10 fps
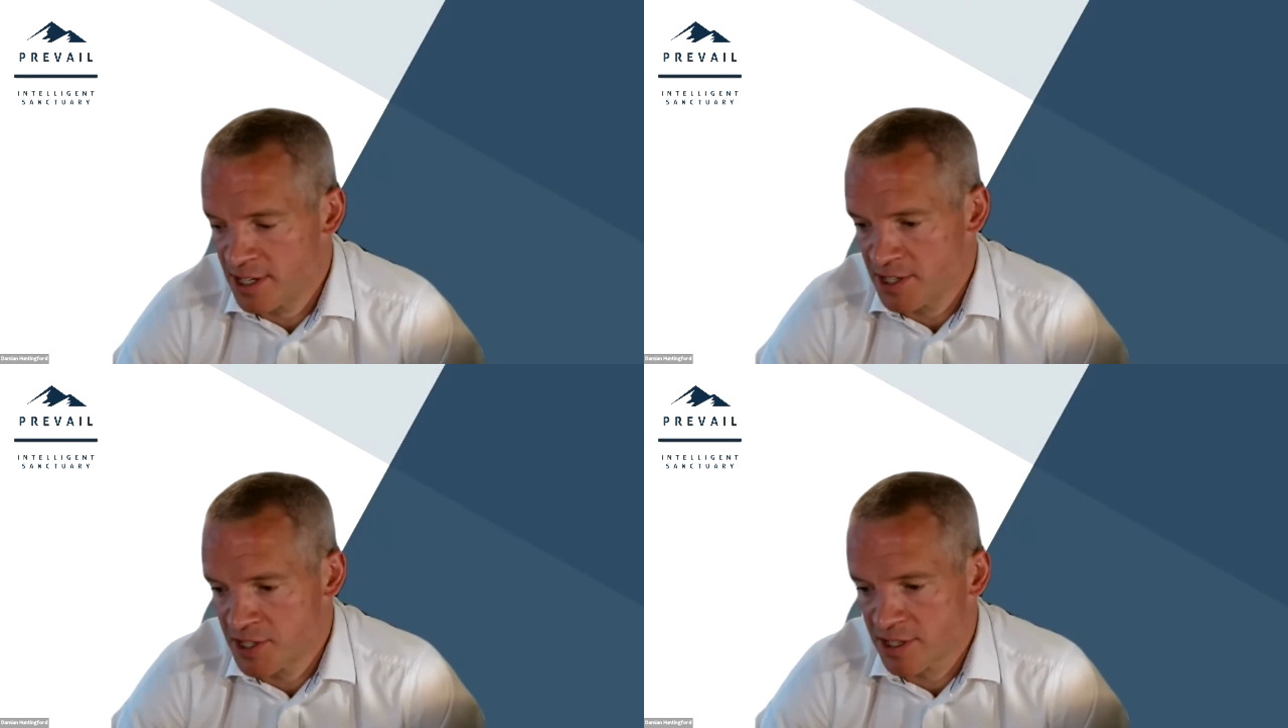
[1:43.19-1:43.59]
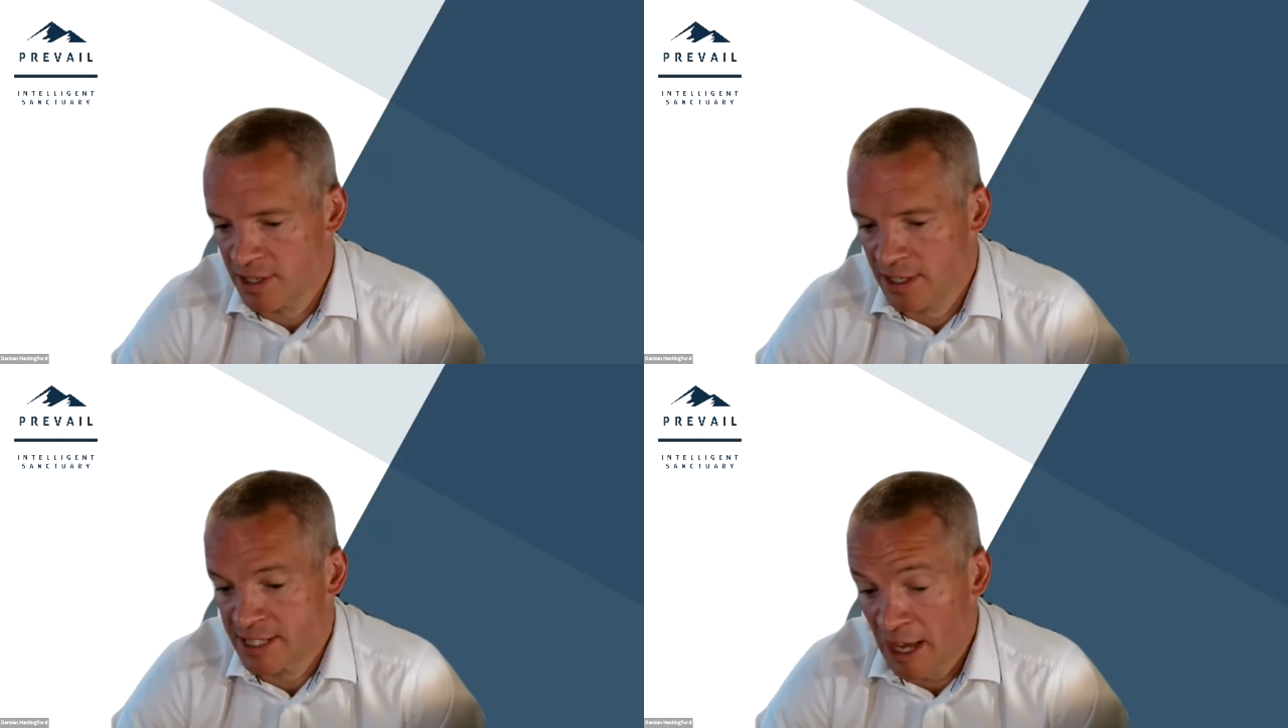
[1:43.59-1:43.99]
it's
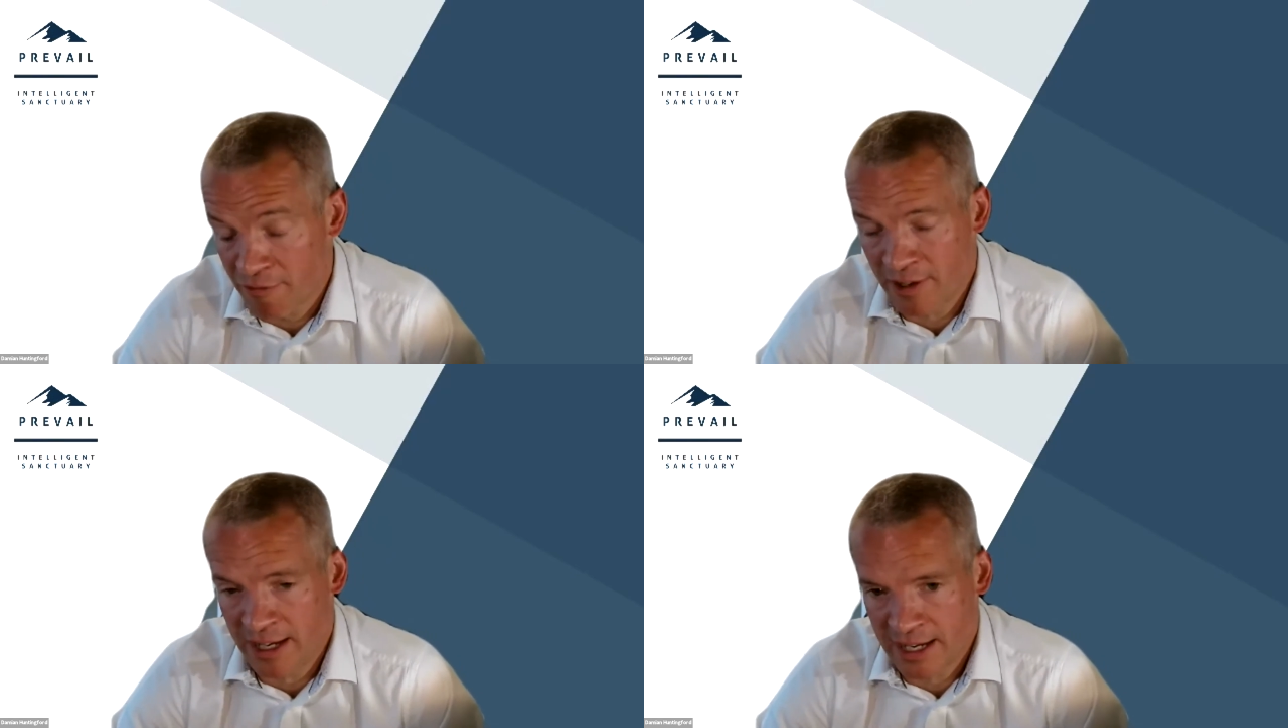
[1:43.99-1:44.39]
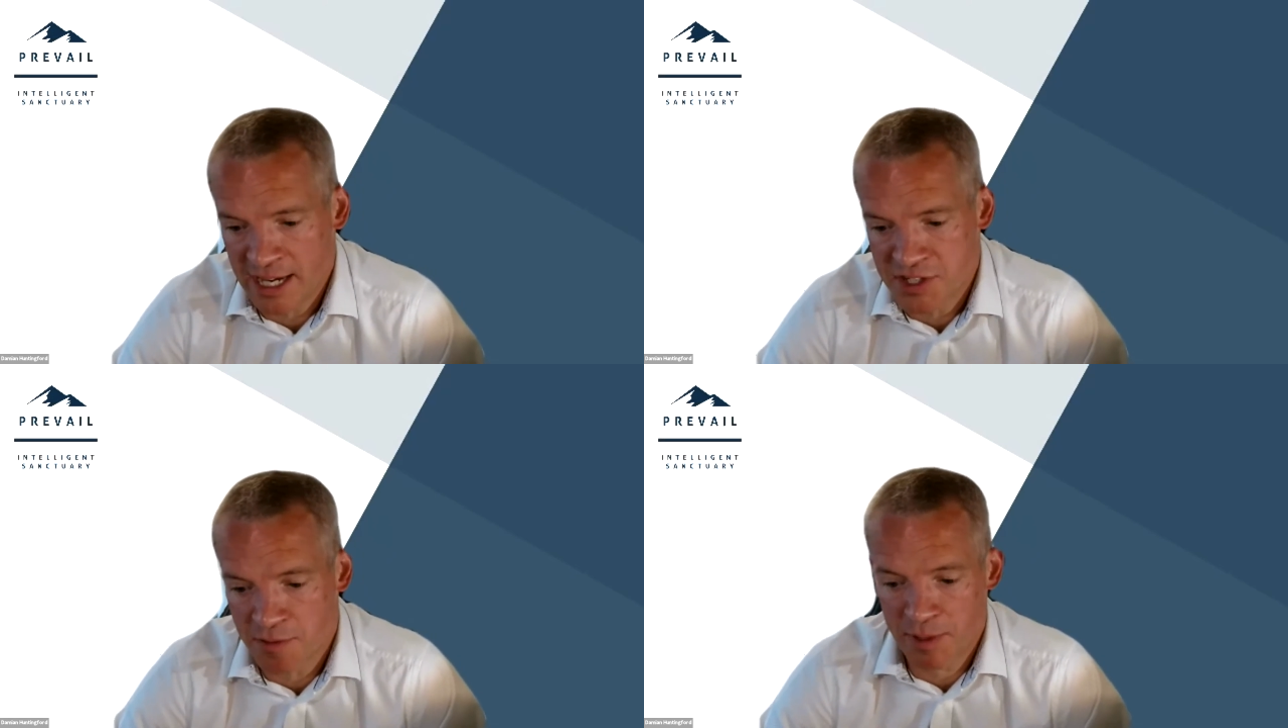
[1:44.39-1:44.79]
it's definitely a
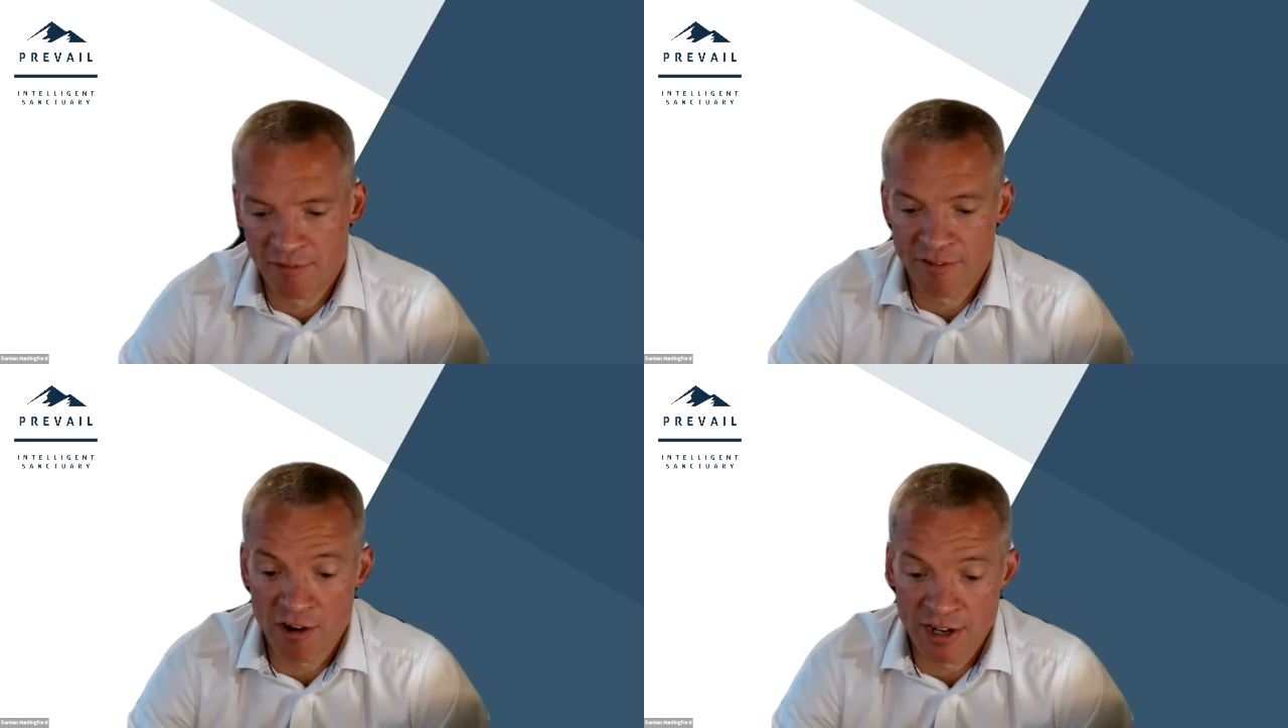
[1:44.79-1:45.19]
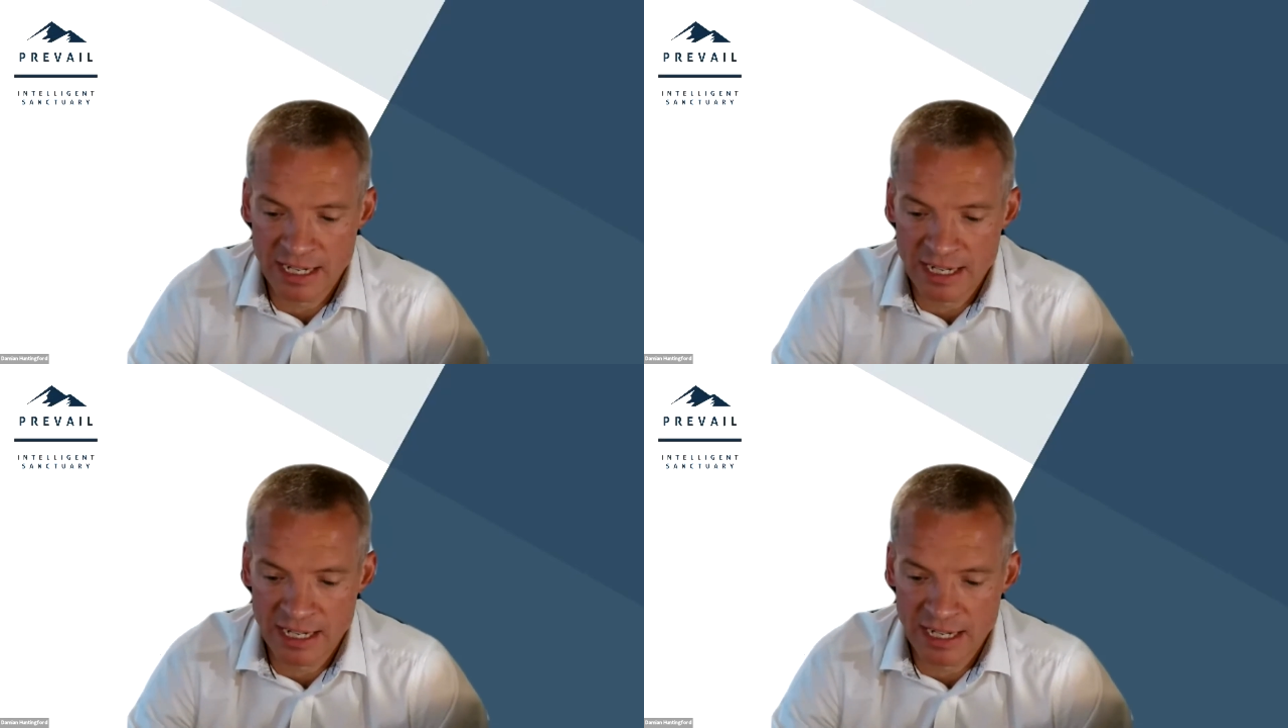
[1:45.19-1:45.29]
case of being very